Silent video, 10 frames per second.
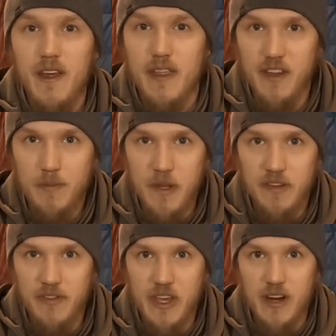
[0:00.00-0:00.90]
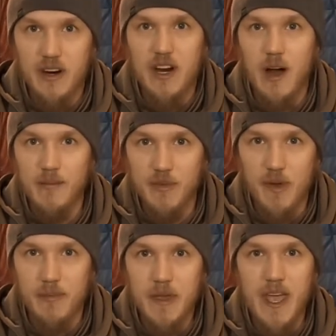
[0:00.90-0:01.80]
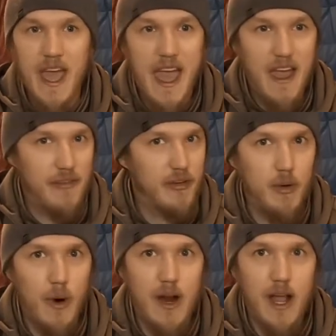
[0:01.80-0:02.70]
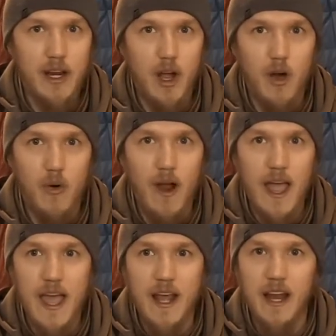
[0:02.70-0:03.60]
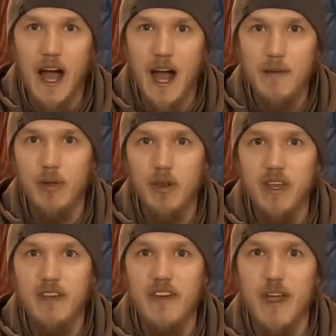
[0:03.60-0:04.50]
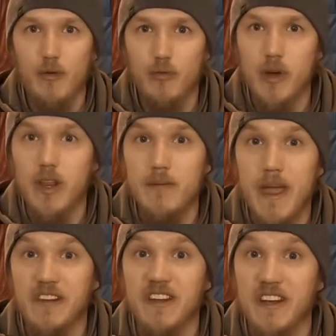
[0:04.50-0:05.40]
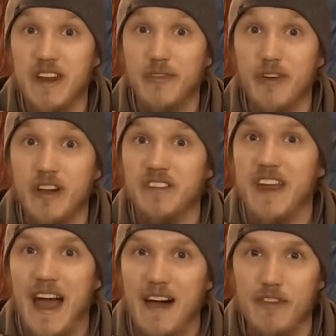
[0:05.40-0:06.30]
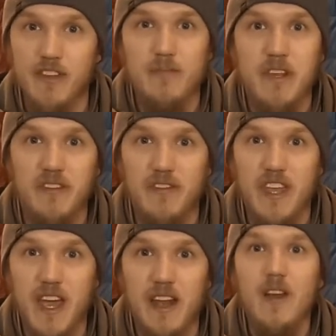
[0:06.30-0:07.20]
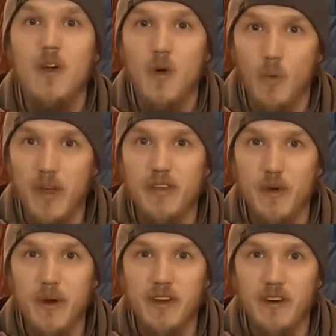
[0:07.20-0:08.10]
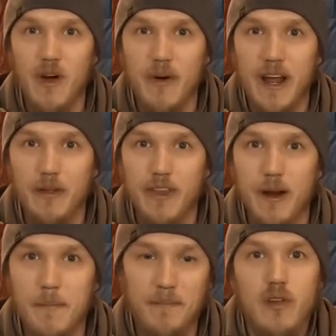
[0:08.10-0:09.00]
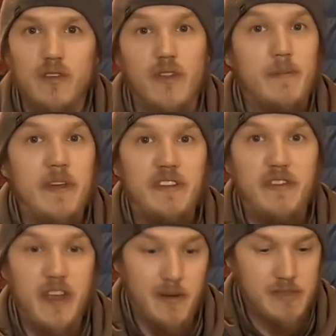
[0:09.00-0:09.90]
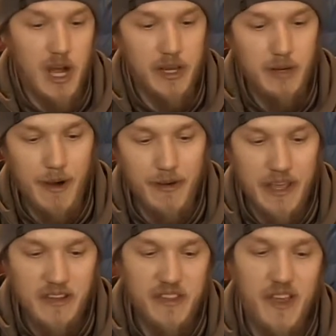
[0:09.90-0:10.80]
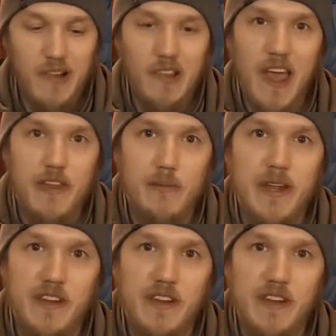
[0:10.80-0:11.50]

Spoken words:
this piece of gear comes with me everywhere I go, and I believe it really makes a difference to have this piece of kit with you when you're going out there. So the piece of gear I'm talking about is the Leatherman